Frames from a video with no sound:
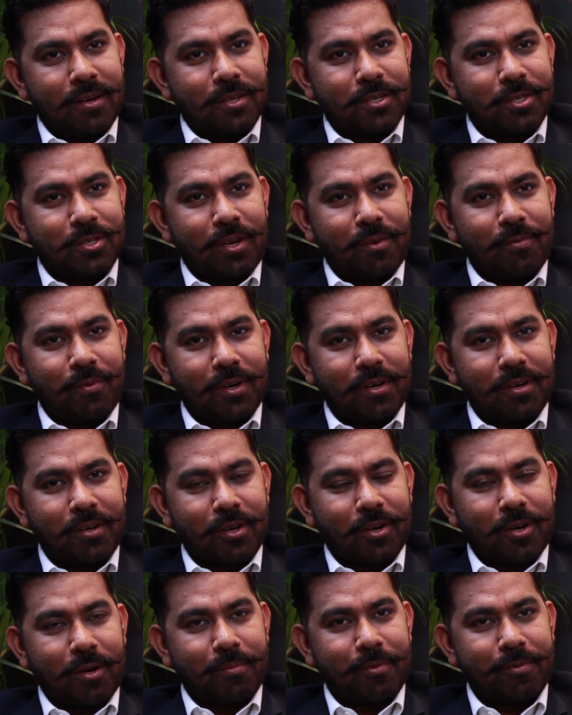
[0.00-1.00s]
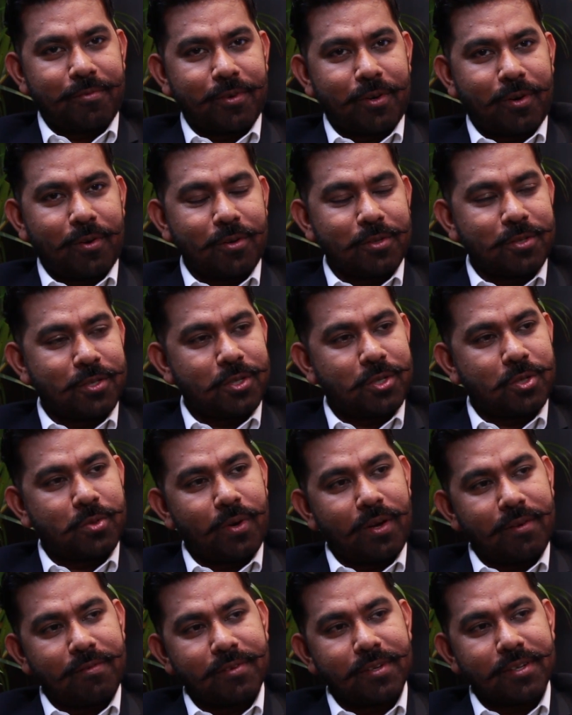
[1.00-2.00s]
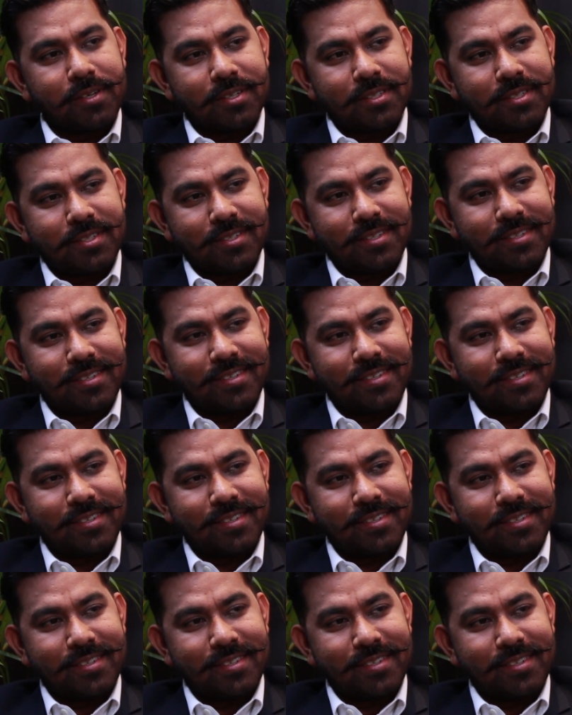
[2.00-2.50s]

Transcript: So I worked in a corporate for close to 12 years.